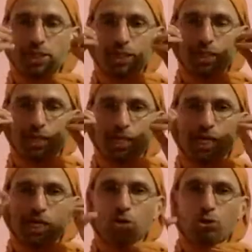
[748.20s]
let
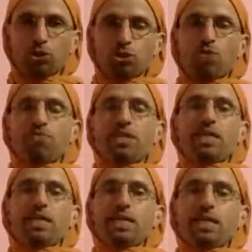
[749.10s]
go of that
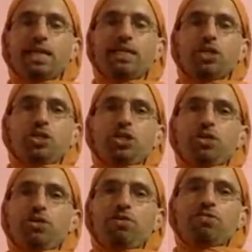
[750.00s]
energy
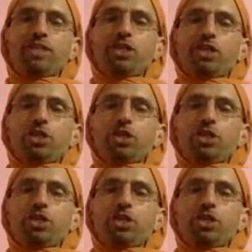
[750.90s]
of tension.